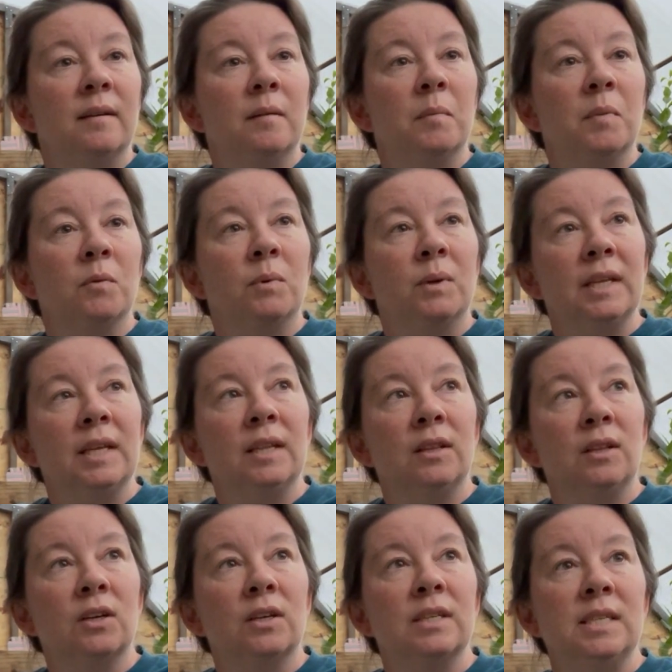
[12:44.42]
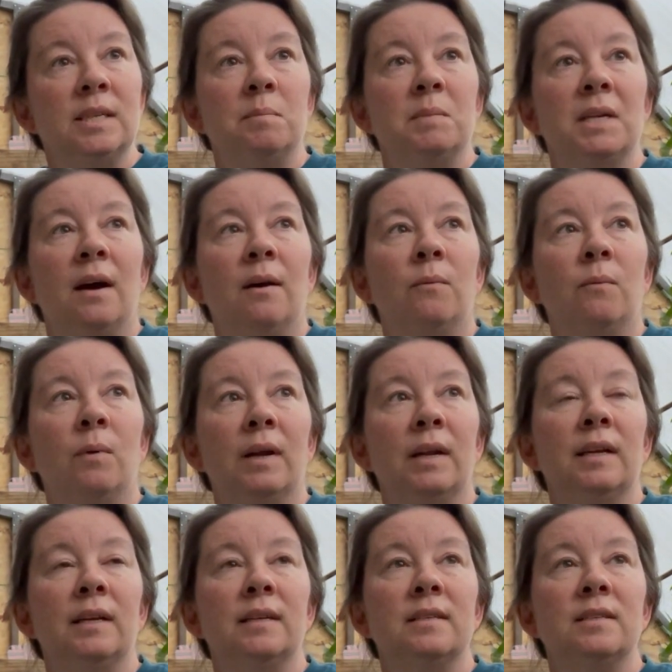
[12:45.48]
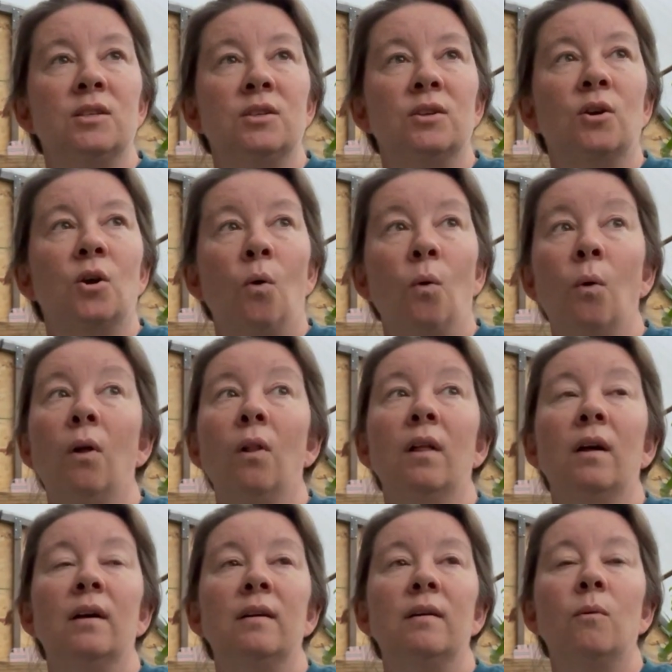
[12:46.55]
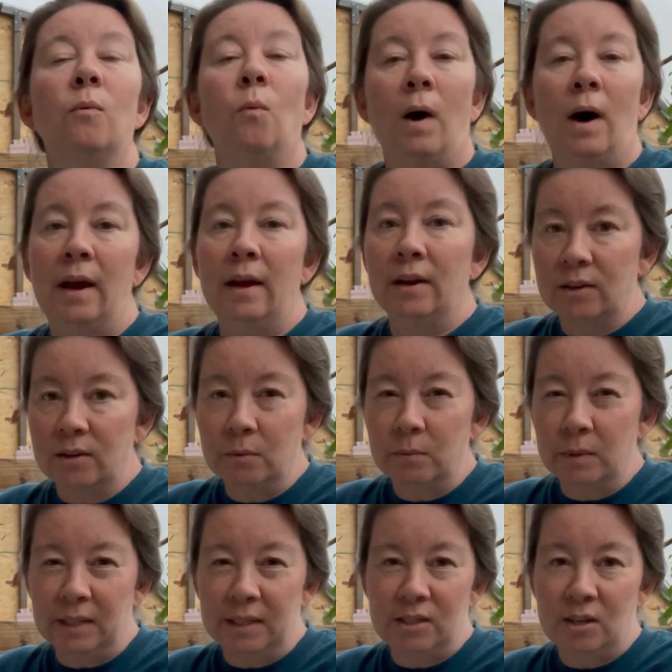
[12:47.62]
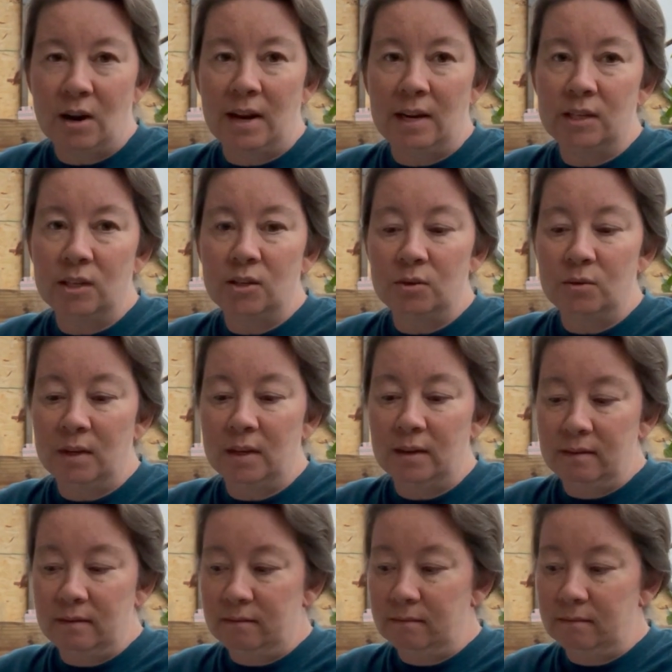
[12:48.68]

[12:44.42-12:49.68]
But really look deep down, what is your goal? Why are you really trying to do it?